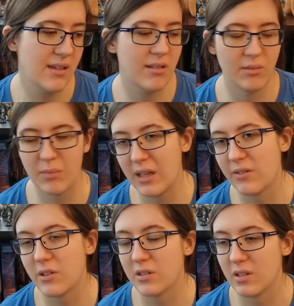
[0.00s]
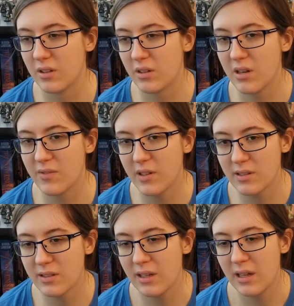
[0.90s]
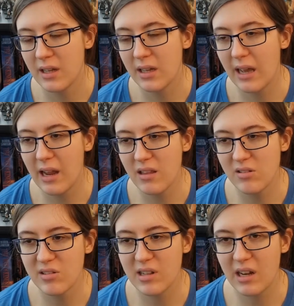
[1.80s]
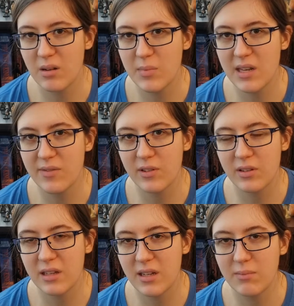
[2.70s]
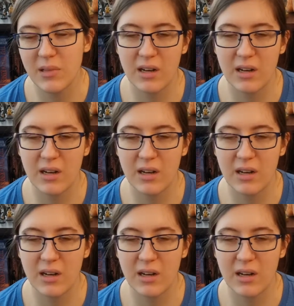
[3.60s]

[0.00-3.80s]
so May 1st to 31st, and it's just kind of medieval themed.